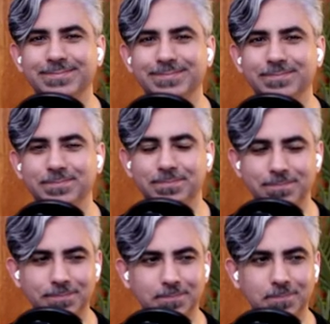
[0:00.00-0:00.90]

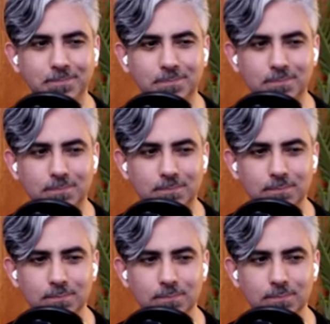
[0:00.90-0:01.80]

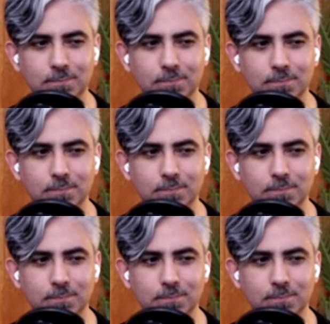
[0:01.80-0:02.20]
This person isn't speaking.